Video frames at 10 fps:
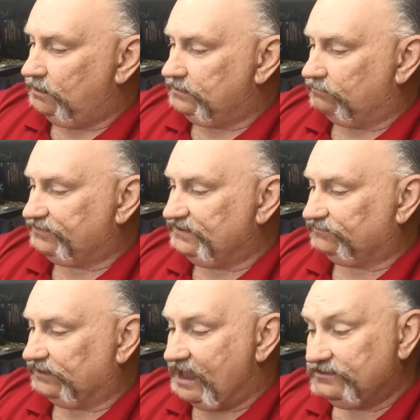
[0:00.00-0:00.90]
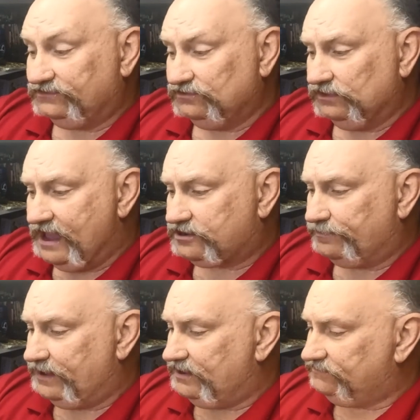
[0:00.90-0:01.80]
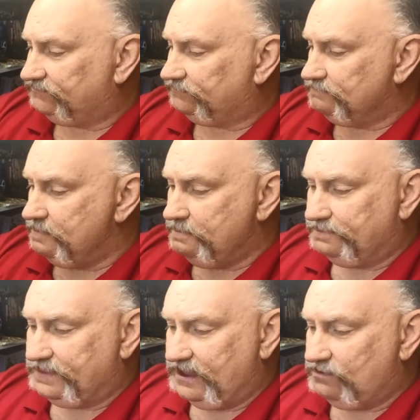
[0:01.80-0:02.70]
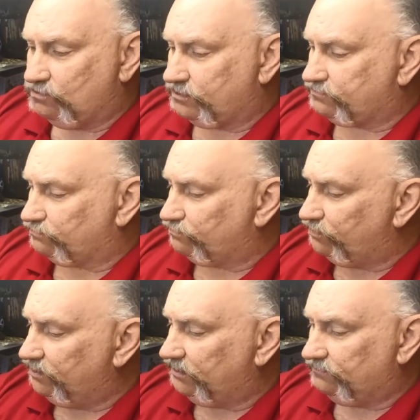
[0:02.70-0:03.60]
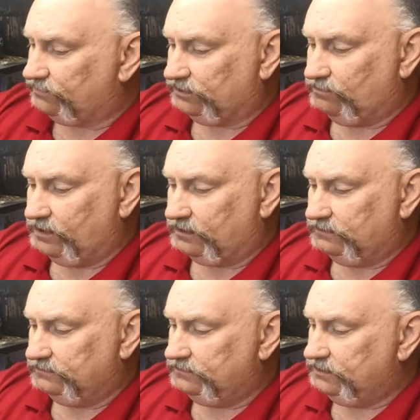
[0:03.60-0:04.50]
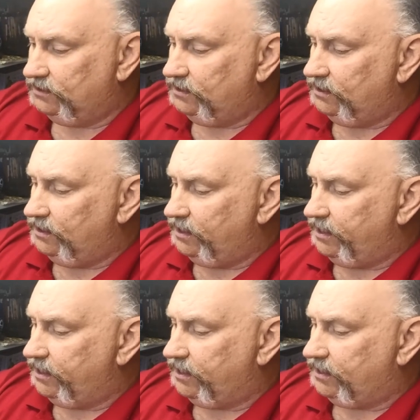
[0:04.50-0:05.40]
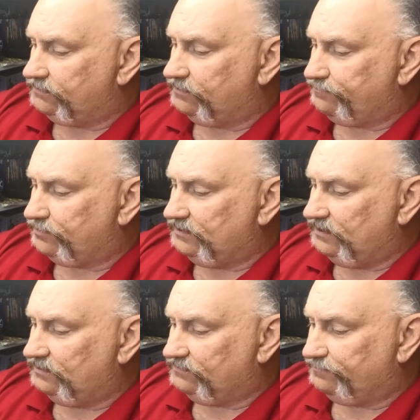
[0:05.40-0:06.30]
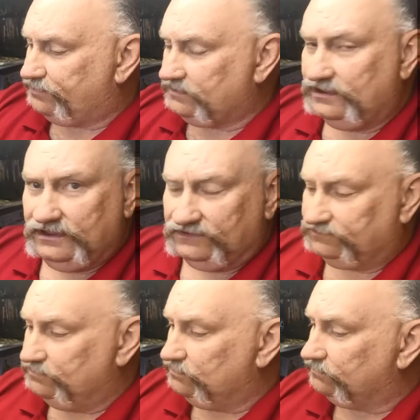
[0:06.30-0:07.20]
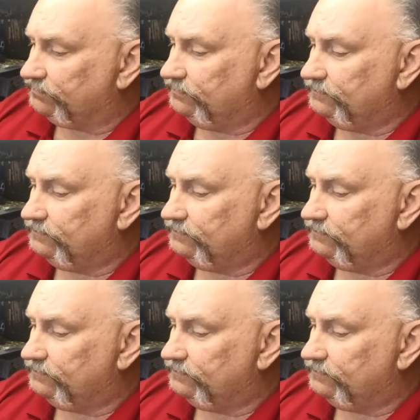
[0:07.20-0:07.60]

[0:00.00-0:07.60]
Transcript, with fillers: Now with these these new lacquer paints, they work really really well, and they're pretty they're pretty uh, smooth,